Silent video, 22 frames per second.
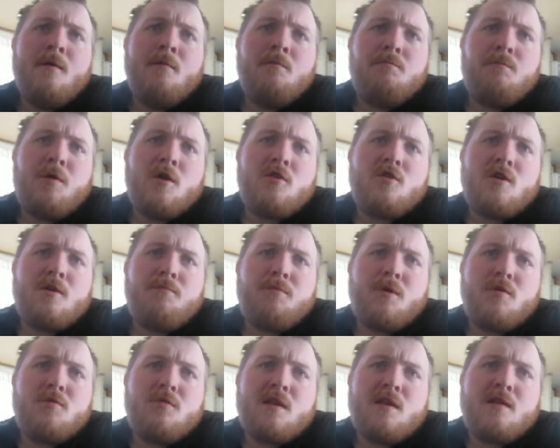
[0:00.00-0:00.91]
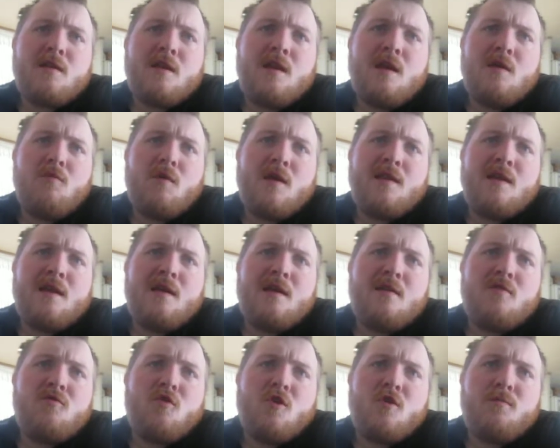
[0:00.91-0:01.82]
partially protected and one that
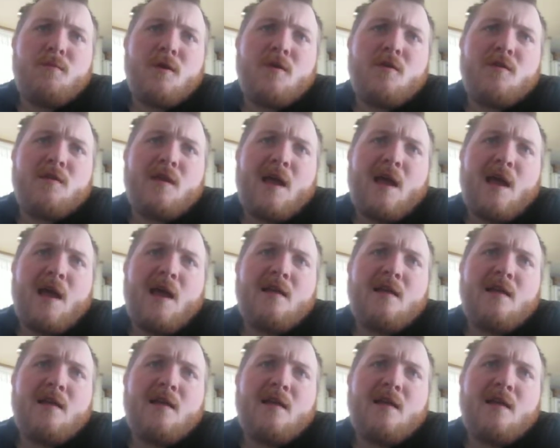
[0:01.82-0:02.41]
has no sprinklers.